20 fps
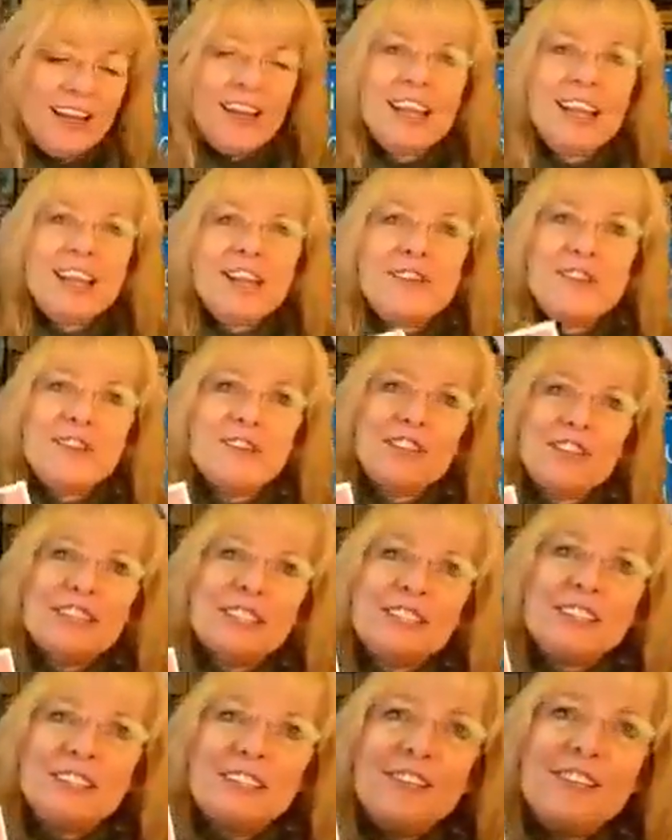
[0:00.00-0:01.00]
and here's
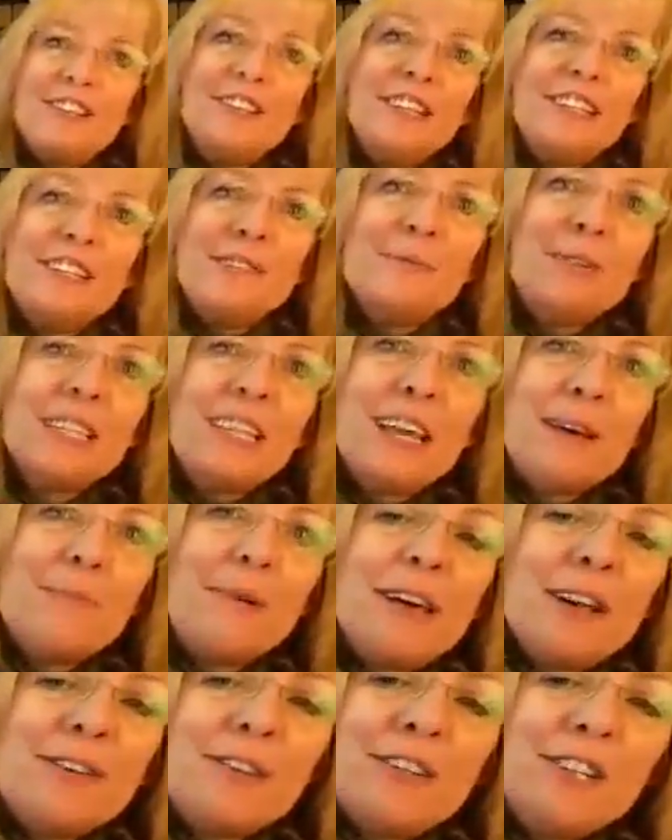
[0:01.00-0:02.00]
a little look at what that
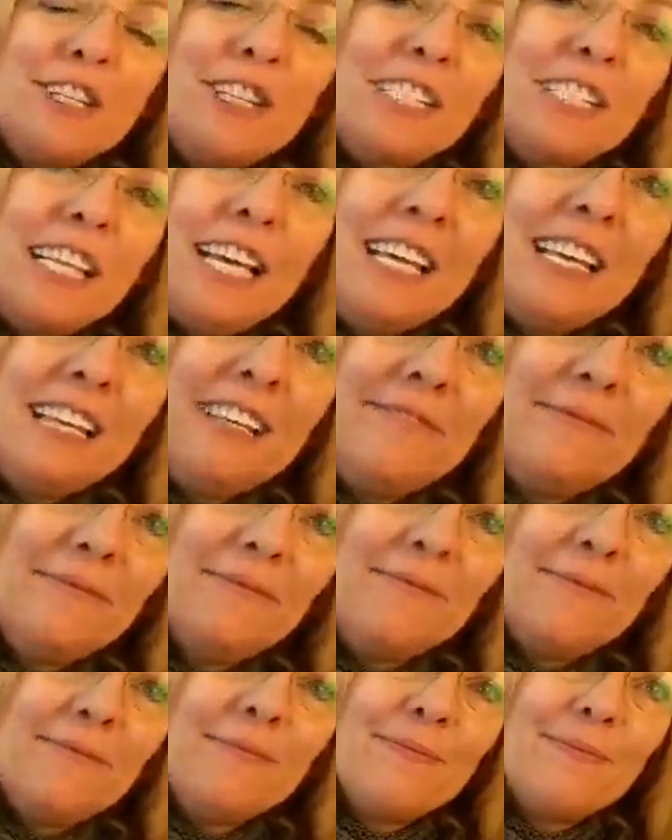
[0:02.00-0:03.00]
pattern looks like.
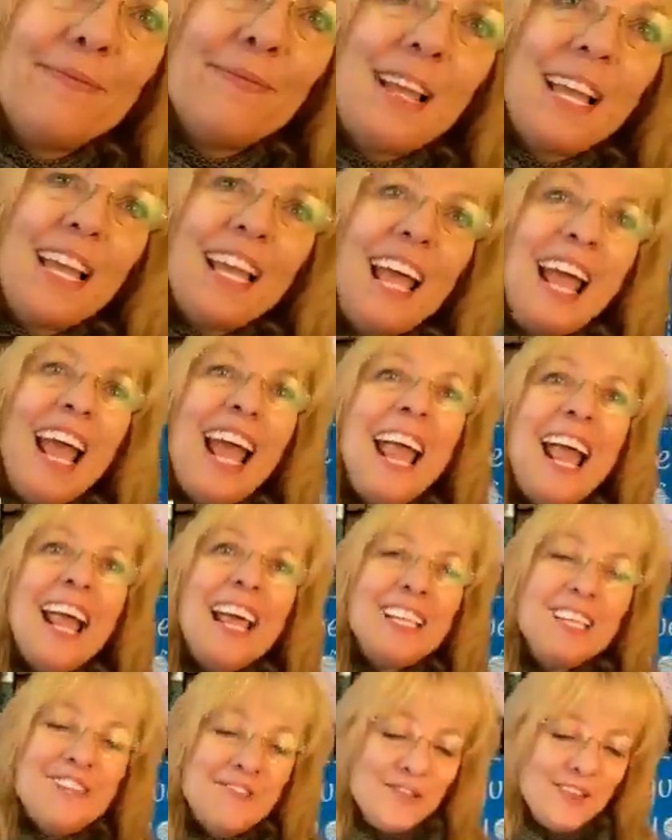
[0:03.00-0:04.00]

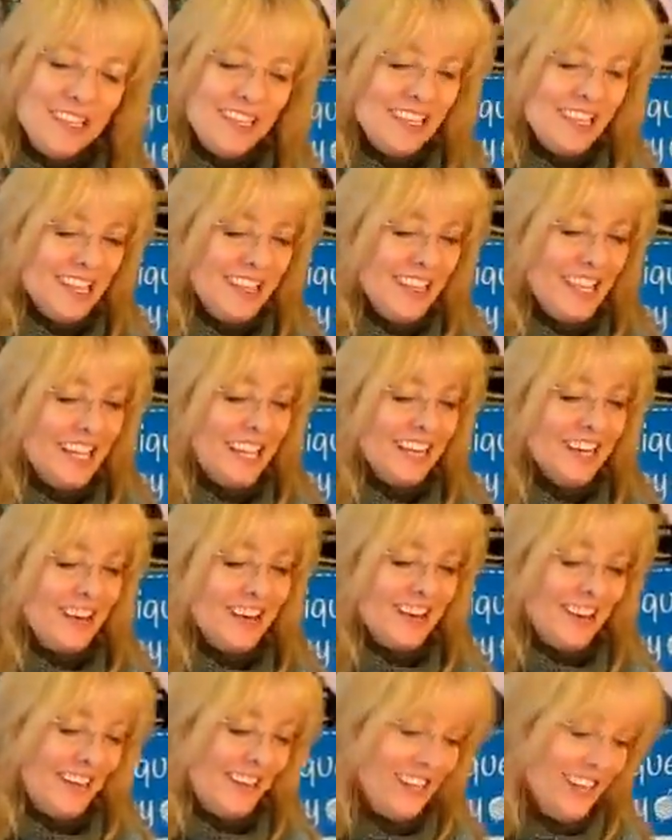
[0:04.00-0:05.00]
And you can get that
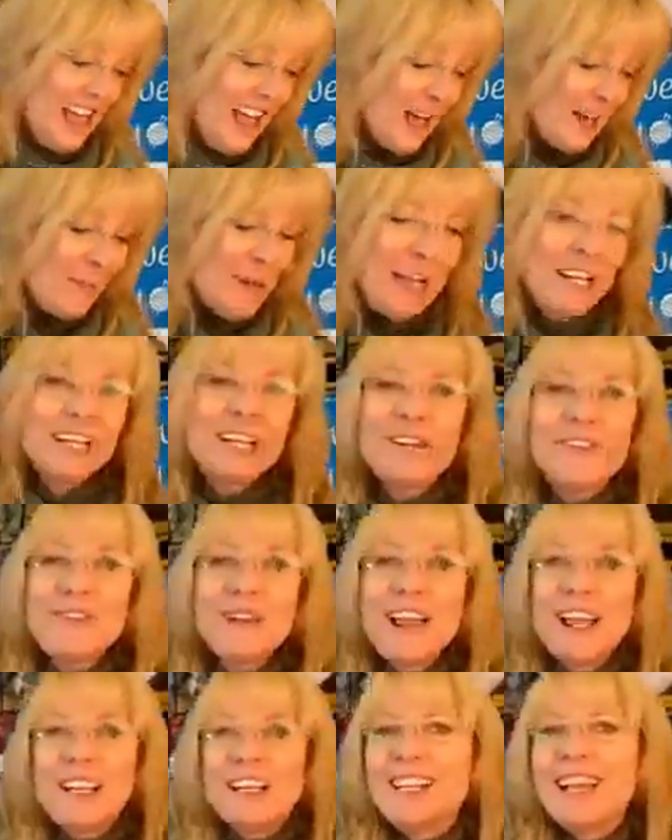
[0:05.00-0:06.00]
on Alpaca
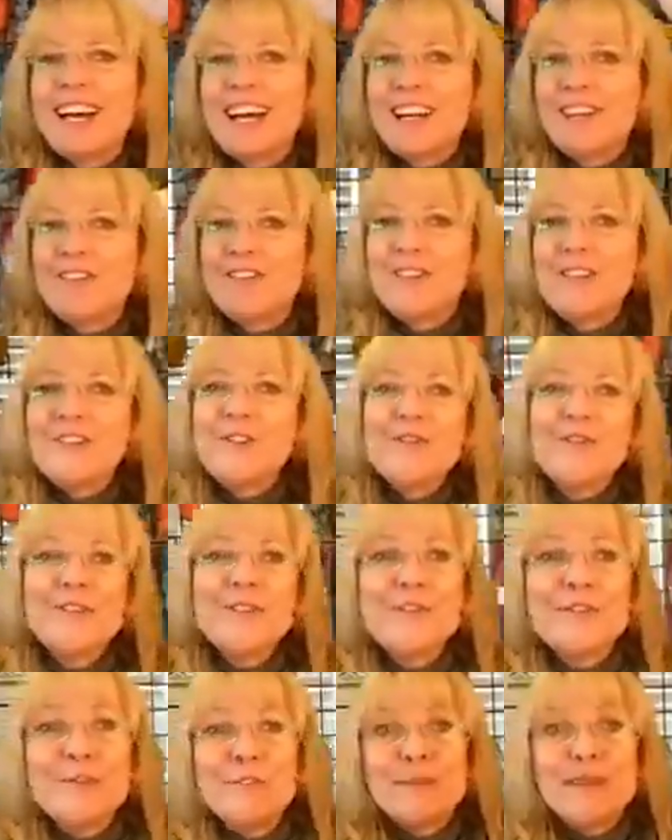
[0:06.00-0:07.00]
Direct. I don't know if
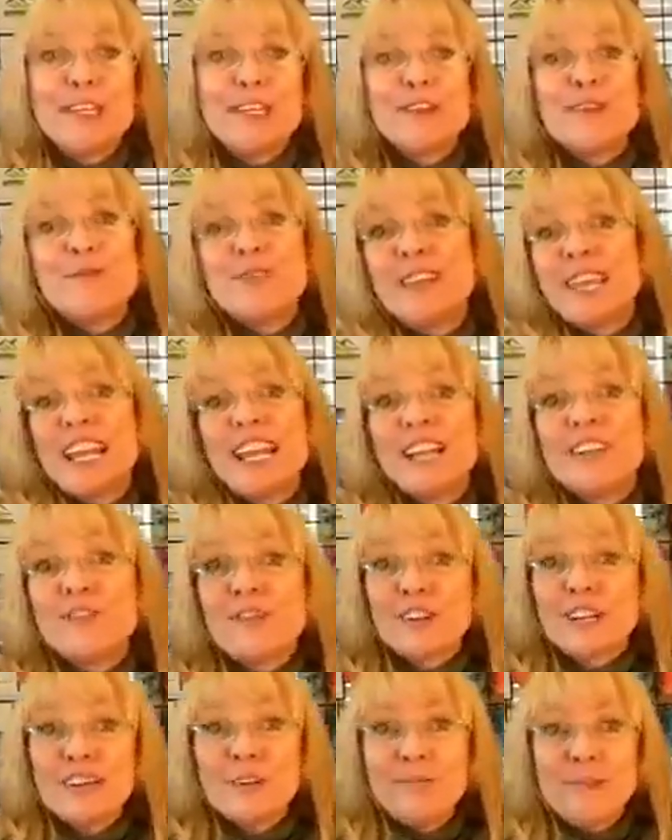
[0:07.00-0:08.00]
you're familiar with
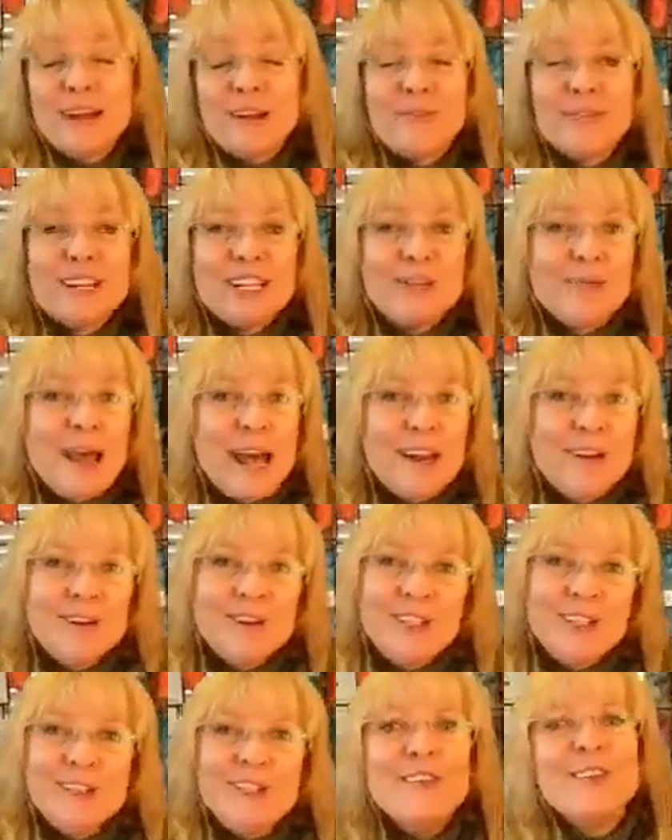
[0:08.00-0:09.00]
Andrea Mowry's
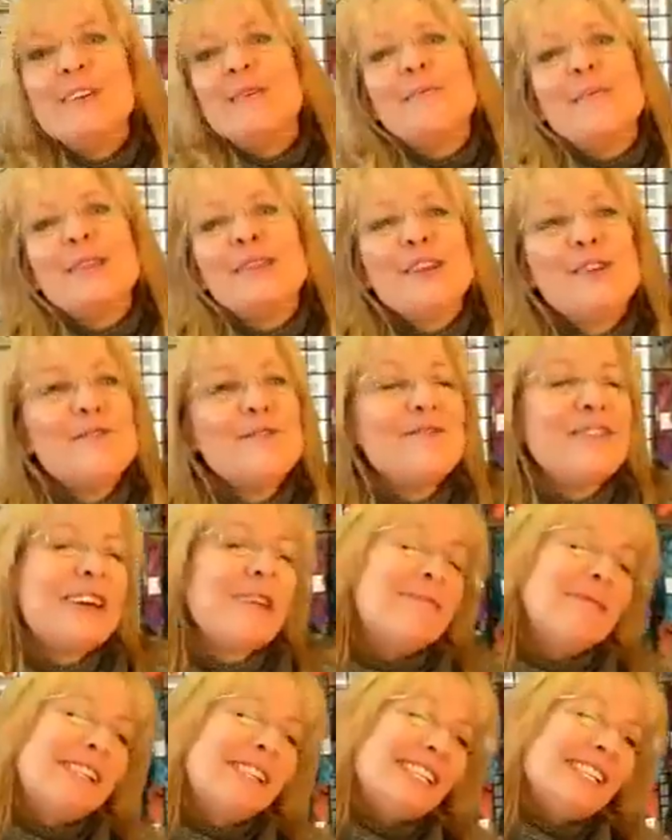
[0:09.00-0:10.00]
patterns, but they're
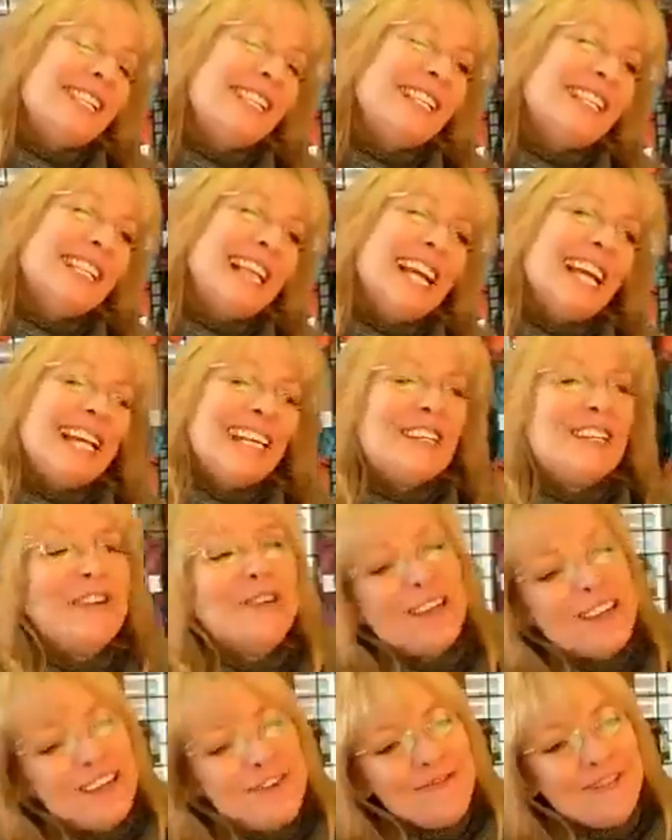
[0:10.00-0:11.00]
fabulous and
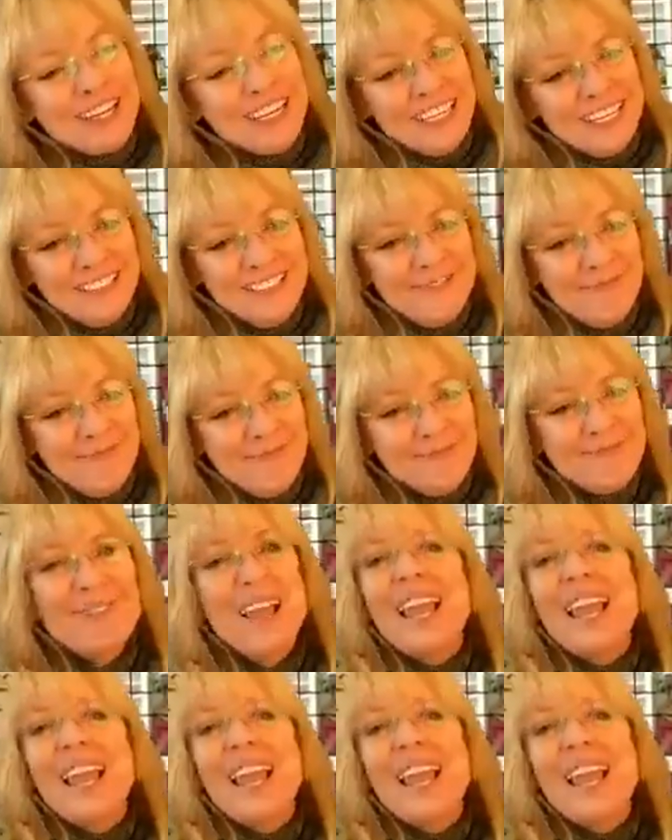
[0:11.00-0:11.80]
totally fun.